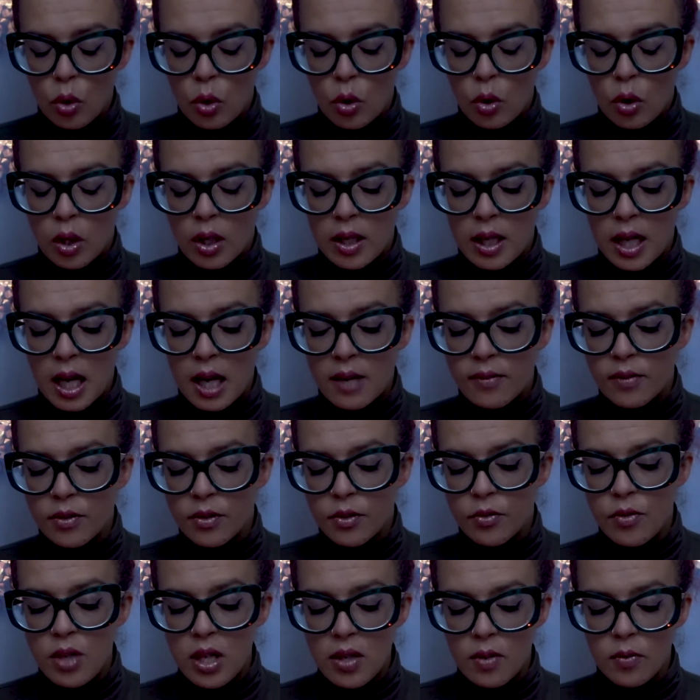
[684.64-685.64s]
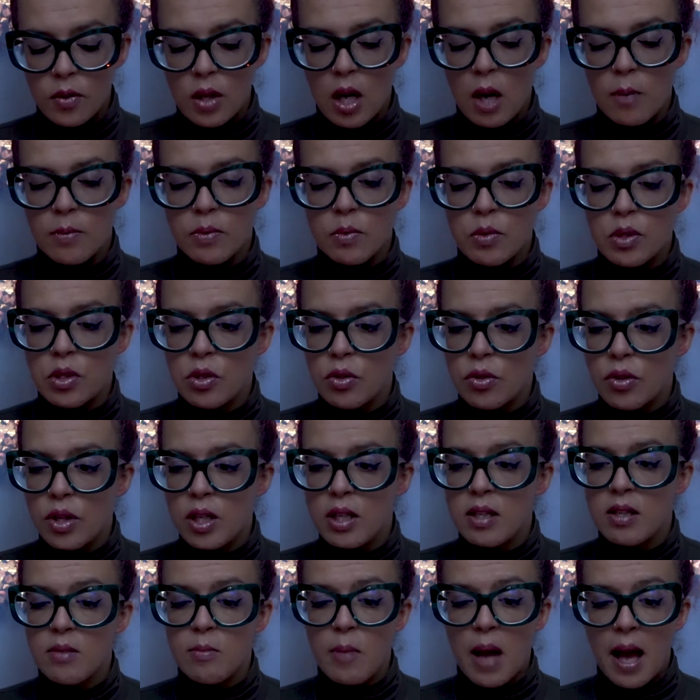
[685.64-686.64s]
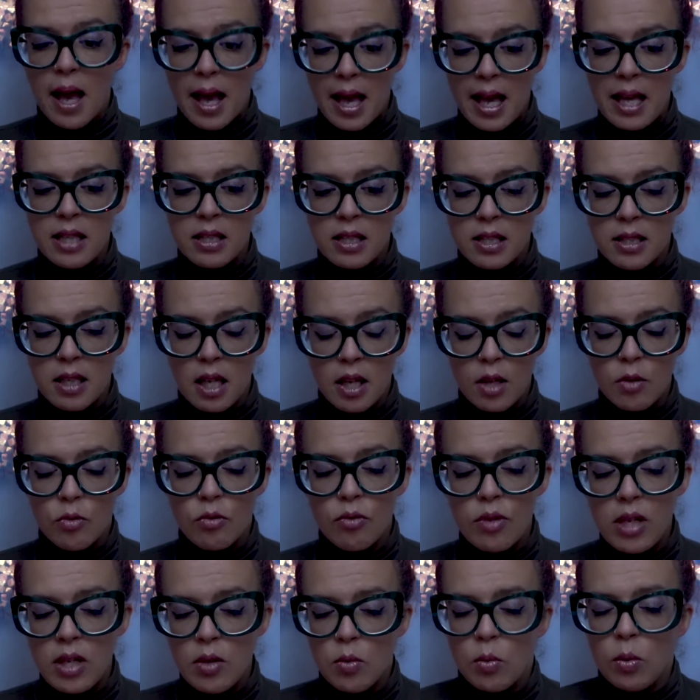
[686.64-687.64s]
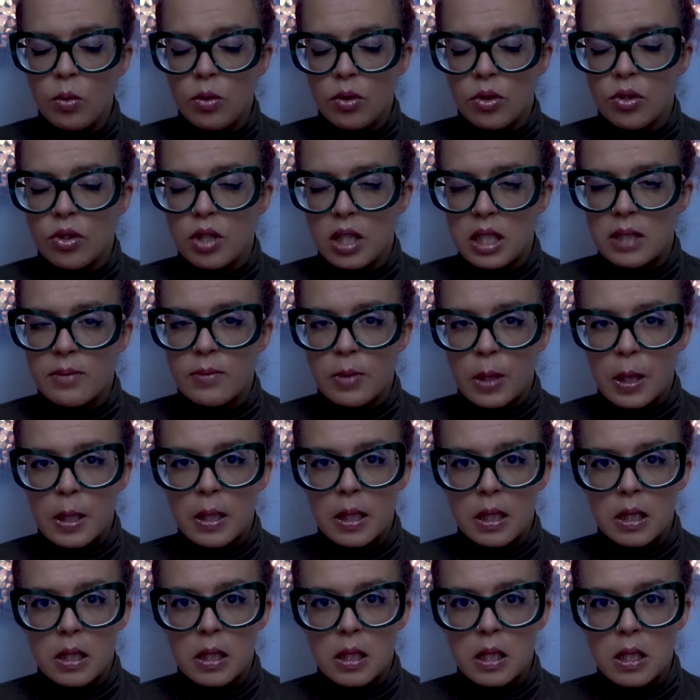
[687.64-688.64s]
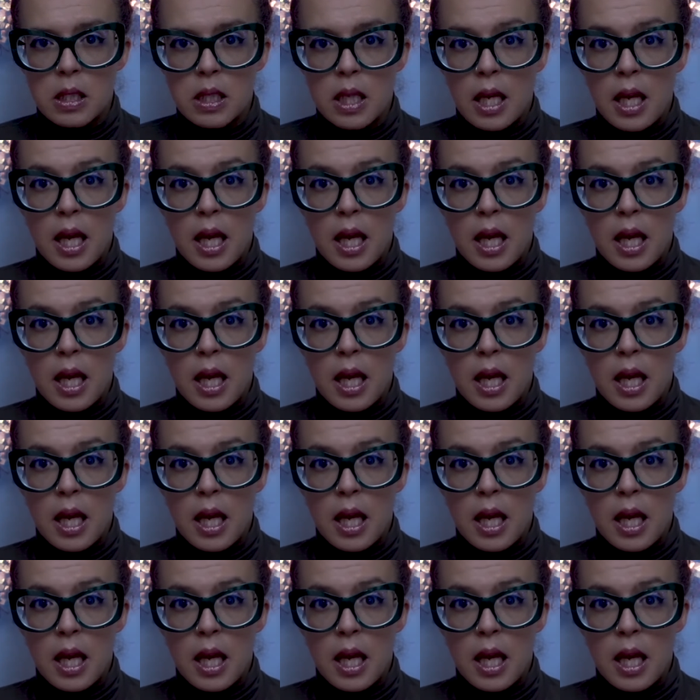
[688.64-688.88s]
And I have a Three of Cups, which something is in my head, is I really want to celebrate this.